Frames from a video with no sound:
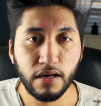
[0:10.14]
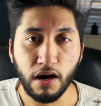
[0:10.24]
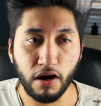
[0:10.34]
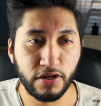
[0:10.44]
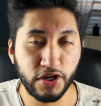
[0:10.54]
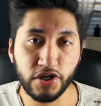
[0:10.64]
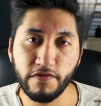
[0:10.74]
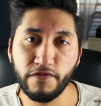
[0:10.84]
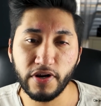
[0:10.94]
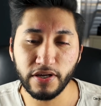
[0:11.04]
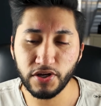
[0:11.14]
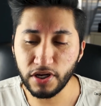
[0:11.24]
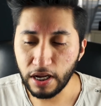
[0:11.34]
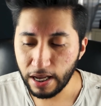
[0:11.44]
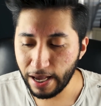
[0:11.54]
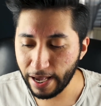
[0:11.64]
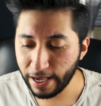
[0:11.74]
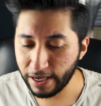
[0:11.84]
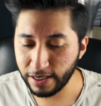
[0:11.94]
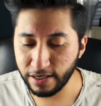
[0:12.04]
audition footage.
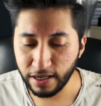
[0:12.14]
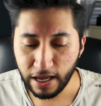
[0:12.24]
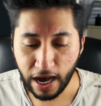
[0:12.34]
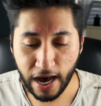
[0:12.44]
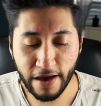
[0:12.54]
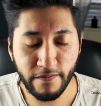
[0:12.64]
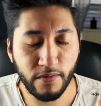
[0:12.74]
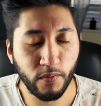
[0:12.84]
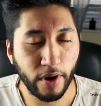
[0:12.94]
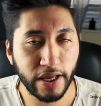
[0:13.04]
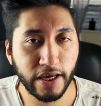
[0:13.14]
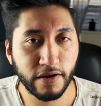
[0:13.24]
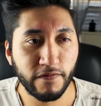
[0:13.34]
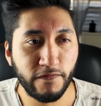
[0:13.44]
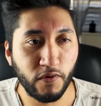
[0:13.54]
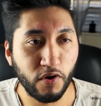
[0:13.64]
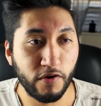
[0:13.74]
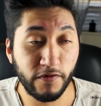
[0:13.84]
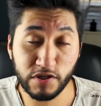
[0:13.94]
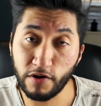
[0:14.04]
And I have been waiting
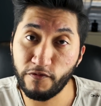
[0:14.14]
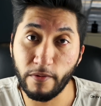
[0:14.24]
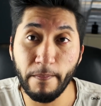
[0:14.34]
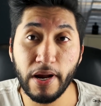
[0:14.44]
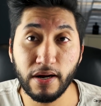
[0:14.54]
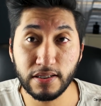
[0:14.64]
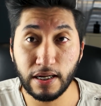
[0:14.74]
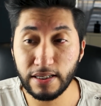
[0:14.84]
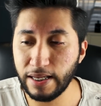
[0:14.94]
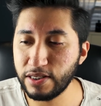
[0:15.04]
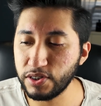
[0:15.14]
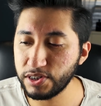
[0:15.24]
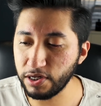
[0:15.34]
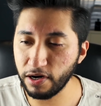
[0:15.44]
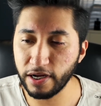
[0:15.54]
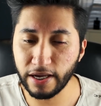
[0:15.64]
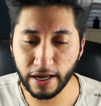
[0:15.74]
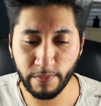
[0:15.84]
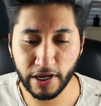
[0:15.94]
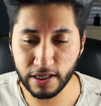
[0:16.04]
for America's Got Talent to start
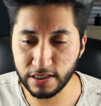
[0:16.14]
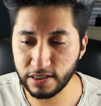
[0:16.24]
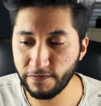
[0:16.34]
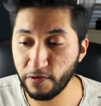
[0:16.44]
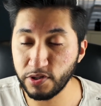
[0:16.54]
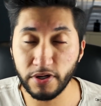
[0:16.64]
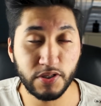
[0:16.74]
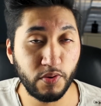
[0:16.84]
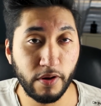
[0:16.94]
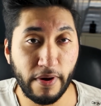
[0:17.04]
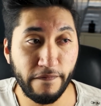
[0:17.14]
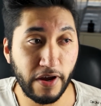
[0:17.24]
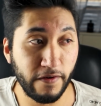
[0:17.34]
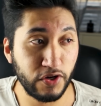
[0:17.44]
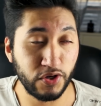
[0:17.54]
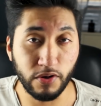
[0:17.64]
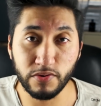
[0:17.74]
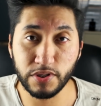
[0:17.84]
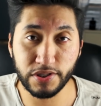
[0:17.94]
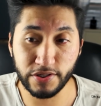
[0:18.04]
again, because first of all, it's one of my favorite
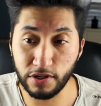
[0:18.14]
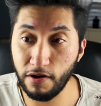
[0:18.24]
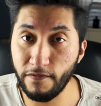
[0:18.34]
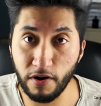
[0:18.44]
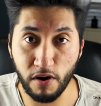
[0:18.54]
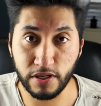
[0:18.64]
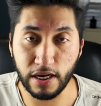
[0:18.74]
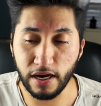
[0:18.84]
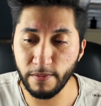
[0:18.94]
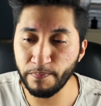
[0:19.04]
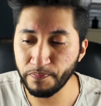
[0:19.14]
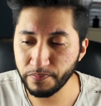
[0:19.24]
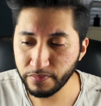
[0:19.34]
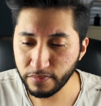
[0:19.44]
shows of all time.